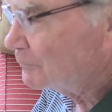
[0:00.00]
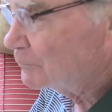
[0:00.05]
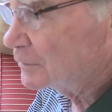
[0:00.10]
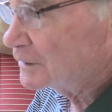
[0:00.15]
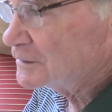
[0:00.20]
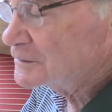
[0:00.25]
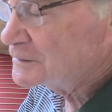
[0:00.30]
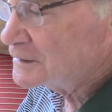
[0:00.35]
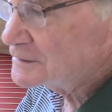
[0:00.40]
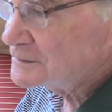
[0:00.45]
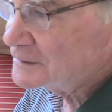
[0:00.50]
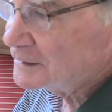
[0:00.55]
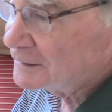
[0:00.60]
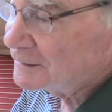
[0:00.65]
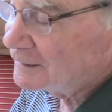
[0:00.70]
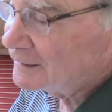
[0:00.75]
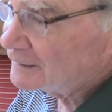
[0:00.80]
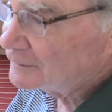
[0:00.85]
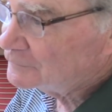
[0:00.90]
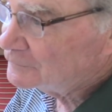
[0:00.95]
But as I said
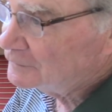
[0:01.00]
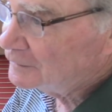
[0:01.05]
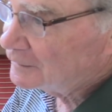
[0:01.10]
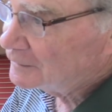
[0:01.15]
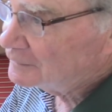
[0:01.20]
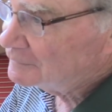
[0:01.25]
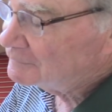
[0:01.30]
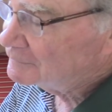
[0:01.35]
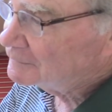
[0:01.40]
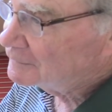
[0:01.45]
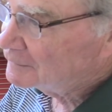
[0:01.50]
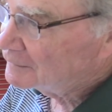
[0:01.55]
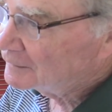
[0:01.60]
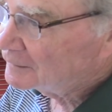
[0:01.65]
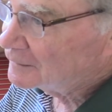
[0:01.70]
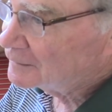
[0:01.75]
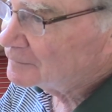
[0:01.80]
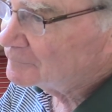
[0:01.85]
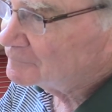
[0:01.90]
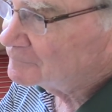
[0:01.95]
last night,
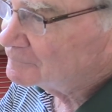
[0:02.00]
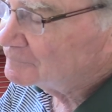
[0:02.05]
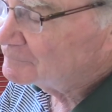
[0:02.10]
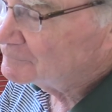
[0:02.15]
um,